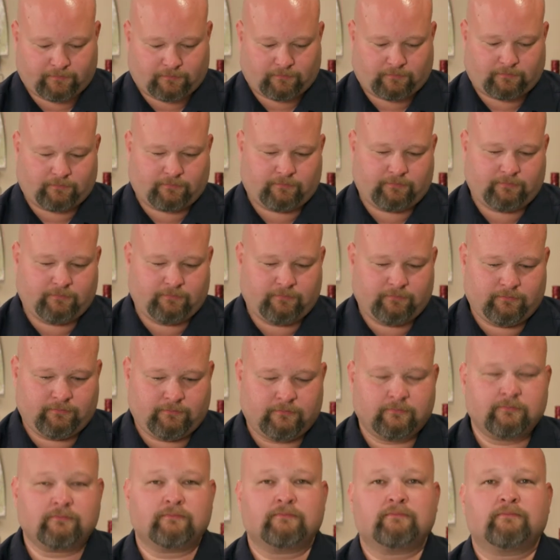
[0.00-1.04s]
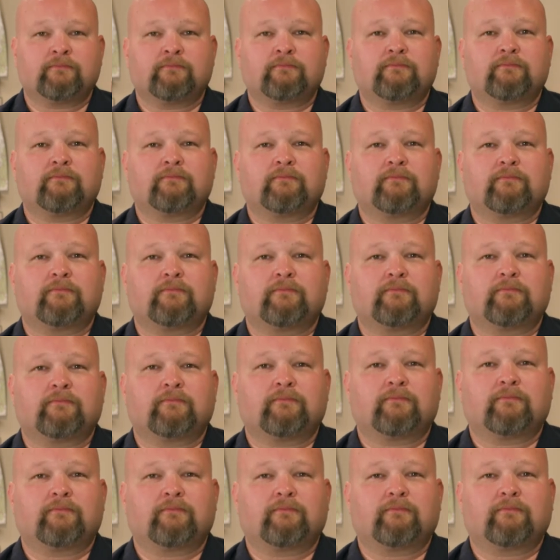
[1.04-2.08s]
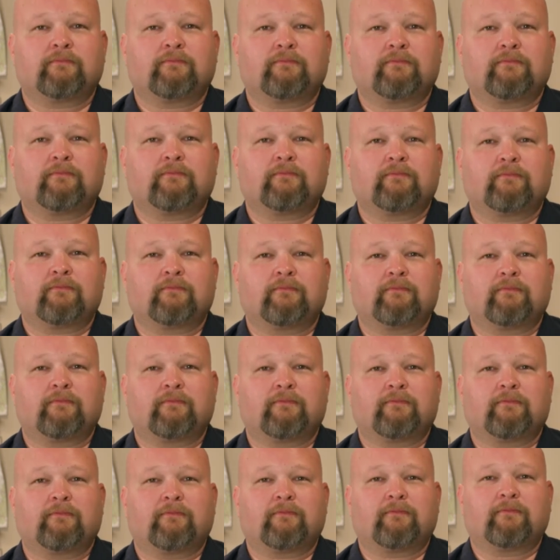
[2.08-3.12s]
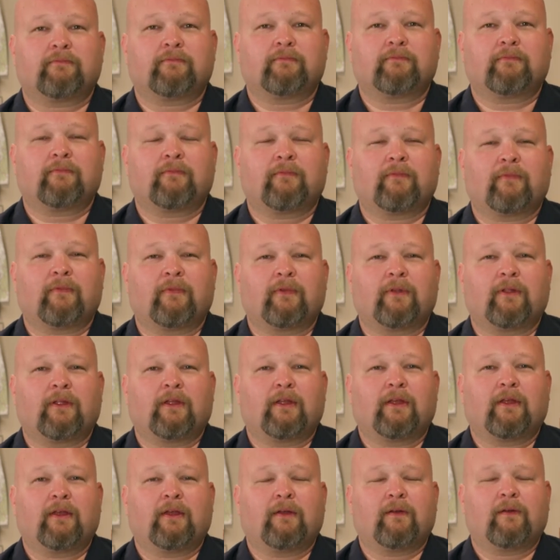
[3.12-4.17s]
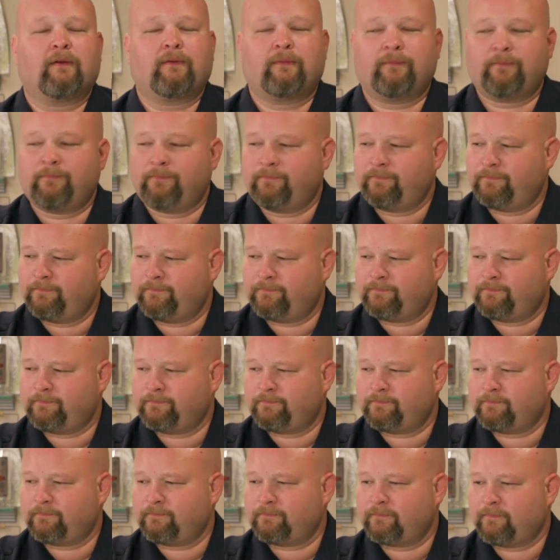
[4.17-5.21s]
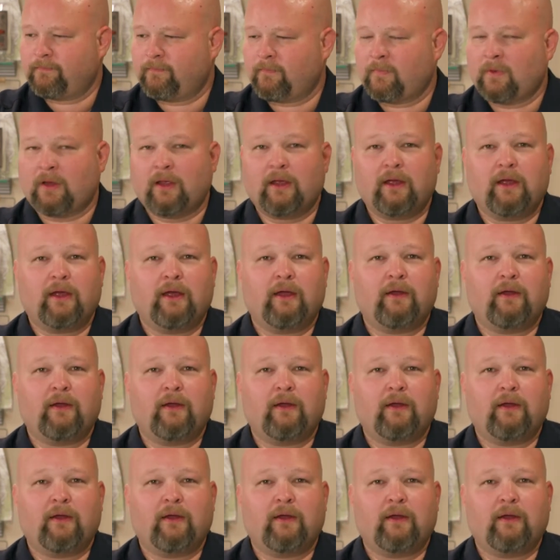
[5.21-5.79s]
Nobody speaks.